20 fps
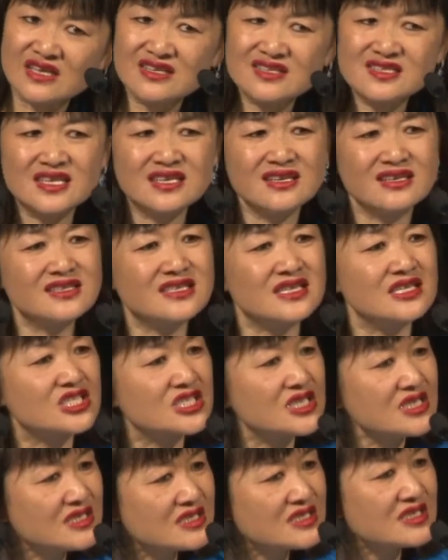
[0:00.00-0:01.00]
You see, it's
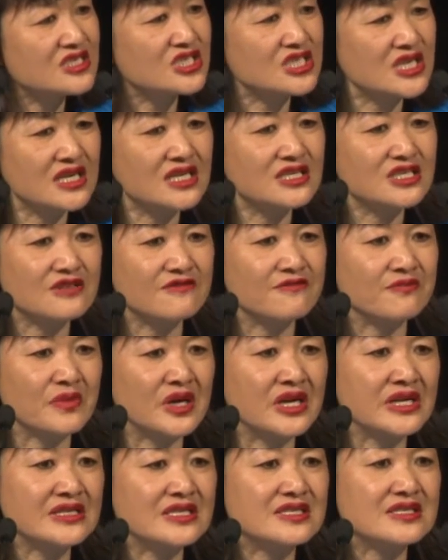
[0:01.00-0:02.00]
just a change of
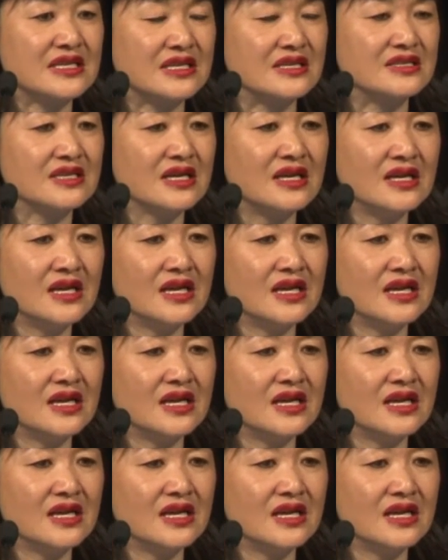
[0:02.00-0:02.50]
mindset